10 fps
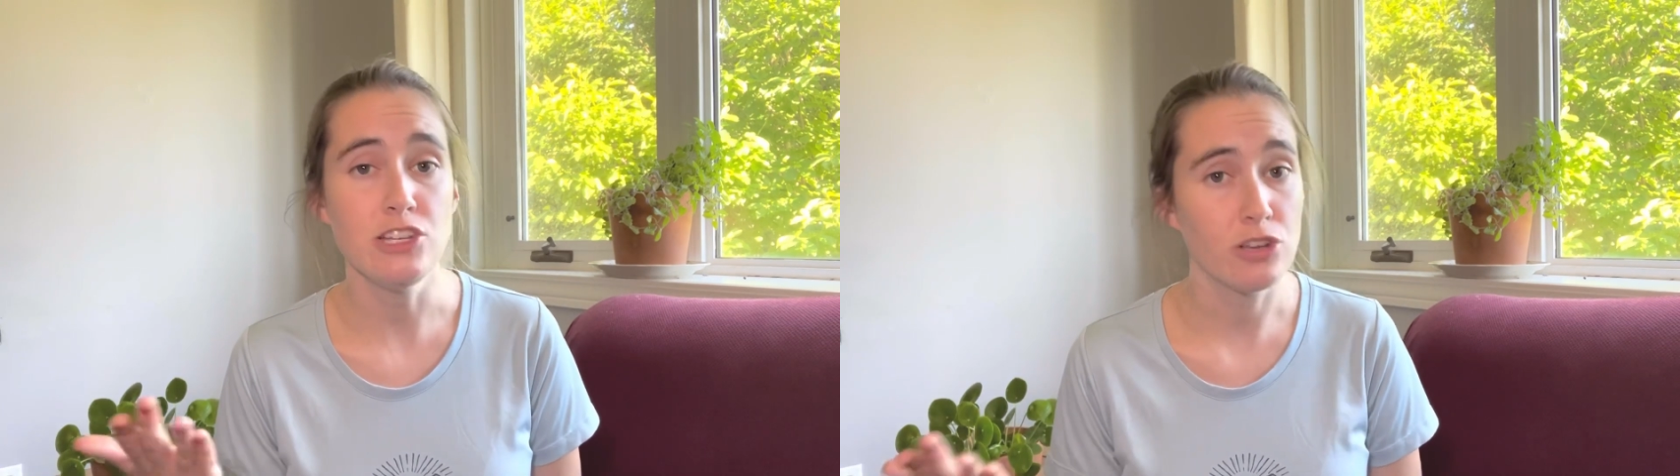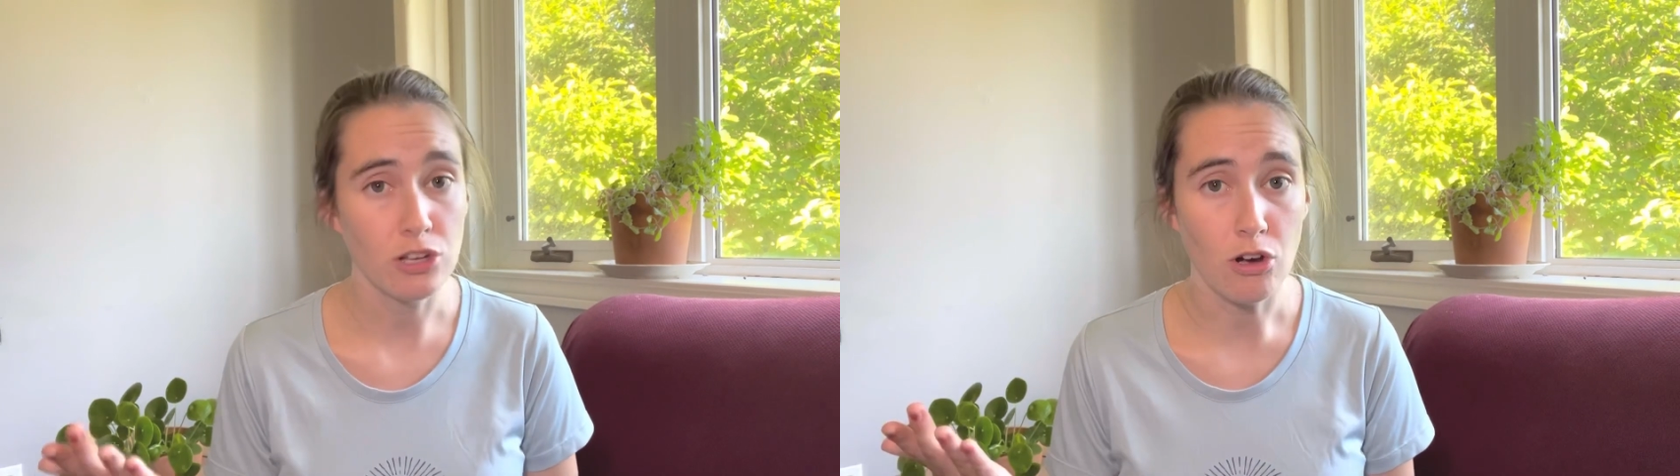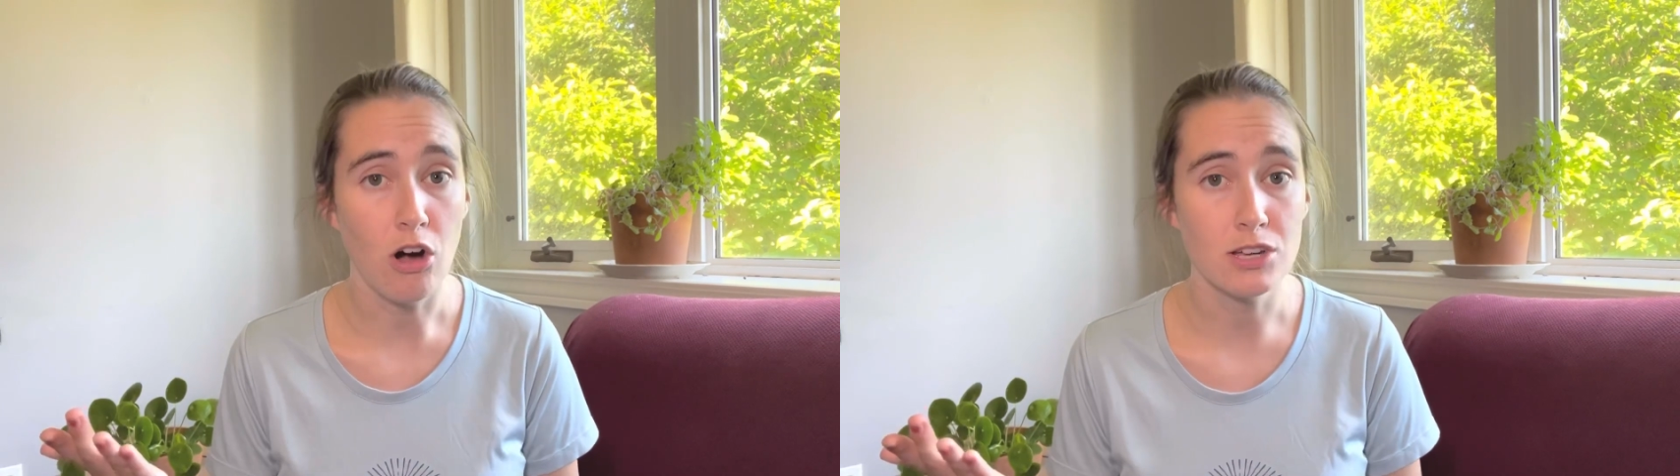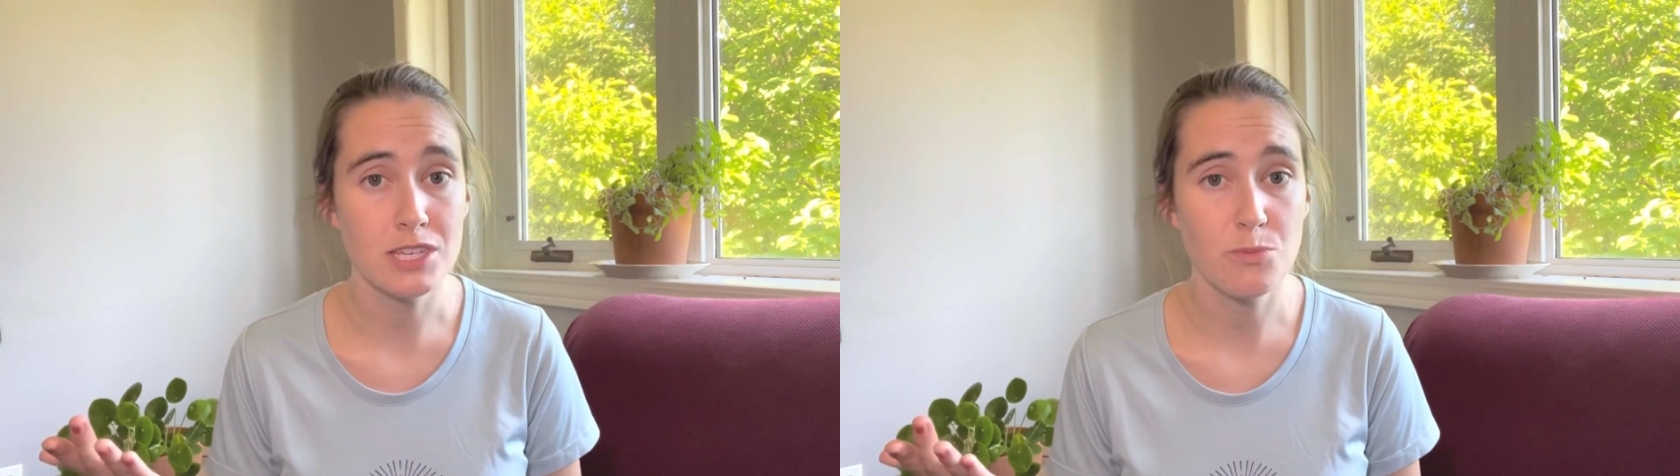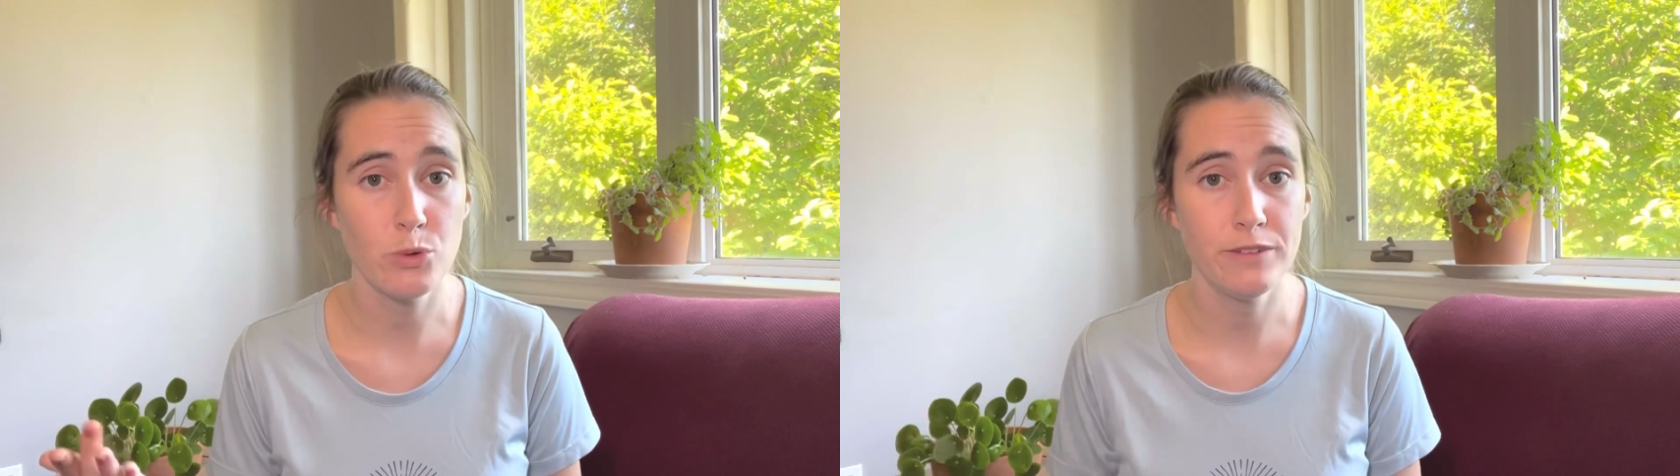you can call
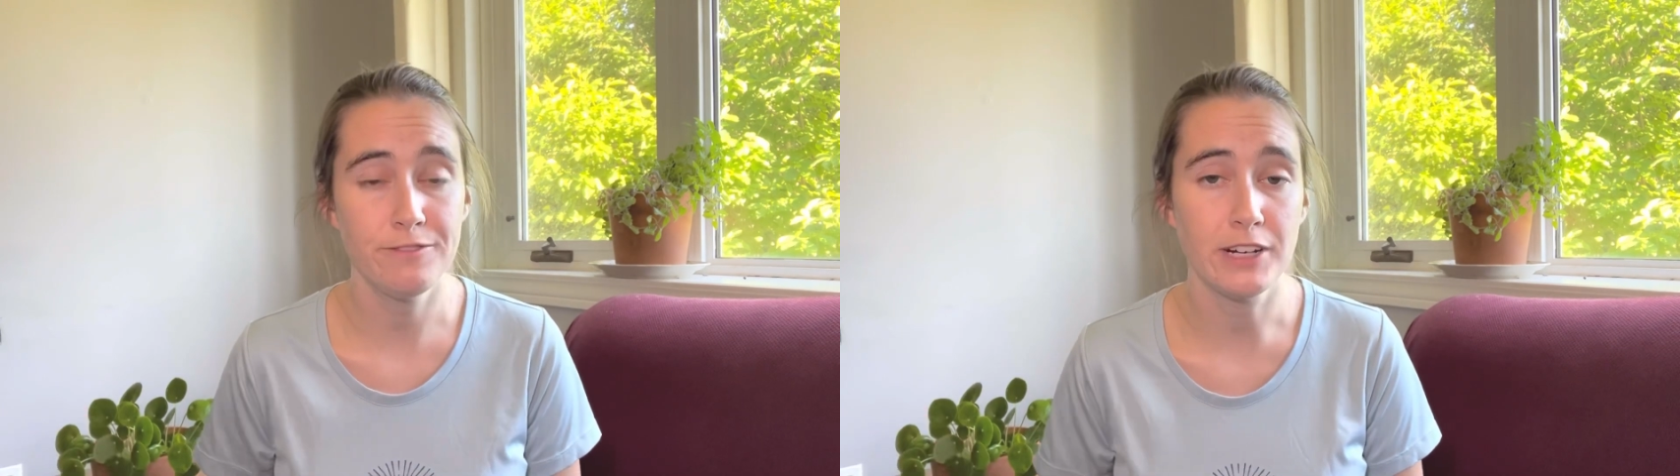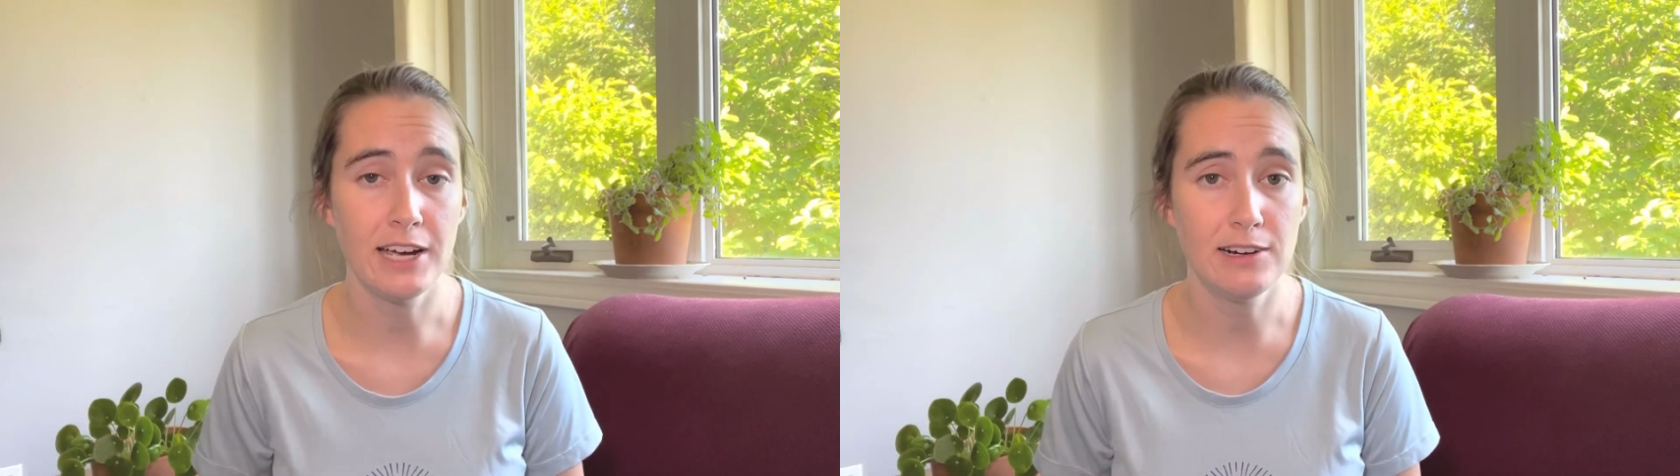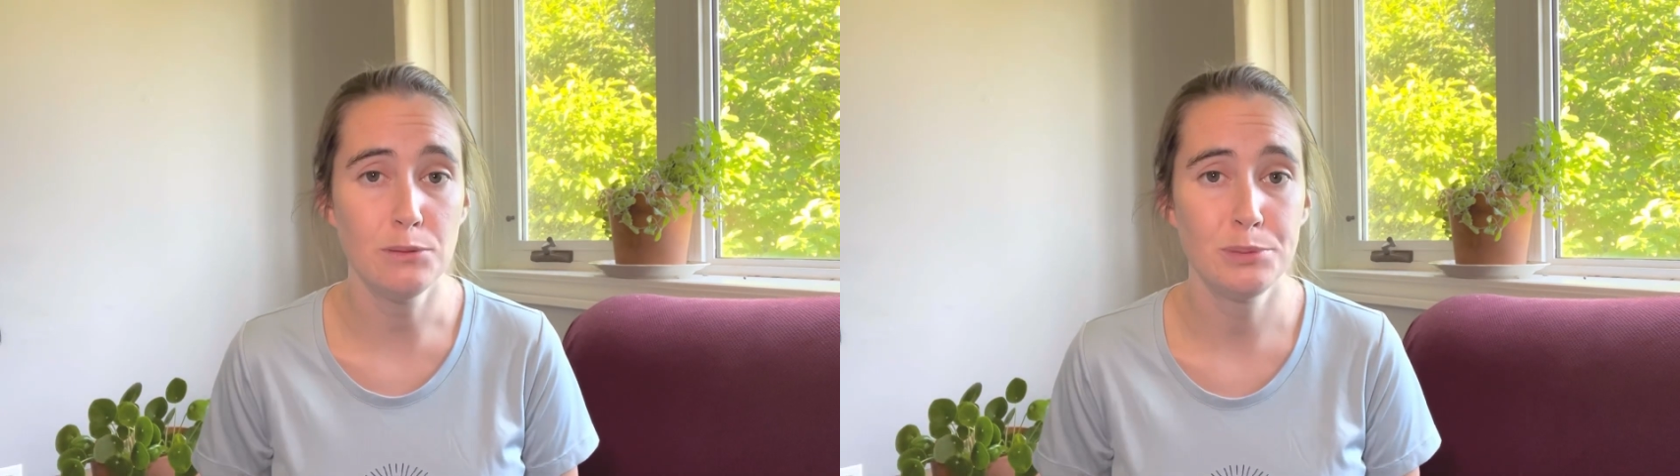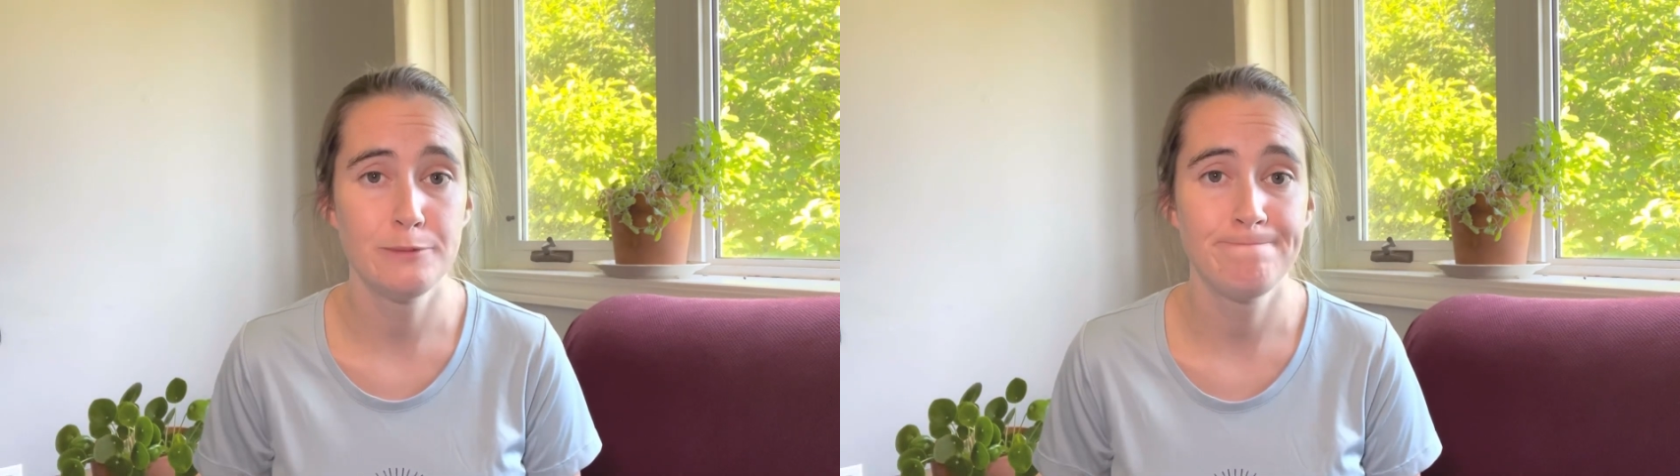someone for help.